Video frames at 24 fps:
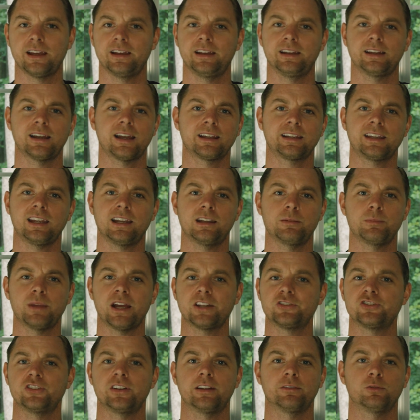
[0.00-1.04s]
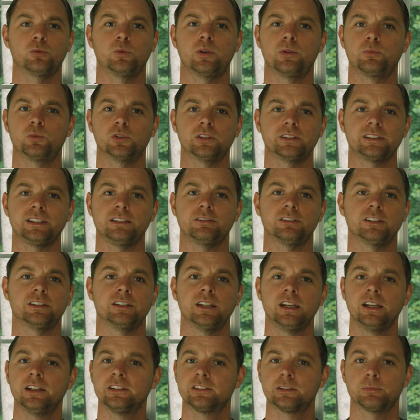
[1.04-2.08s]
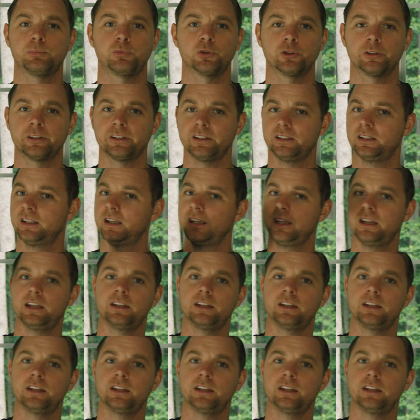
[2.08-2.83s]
I can't imagine everyone will even support it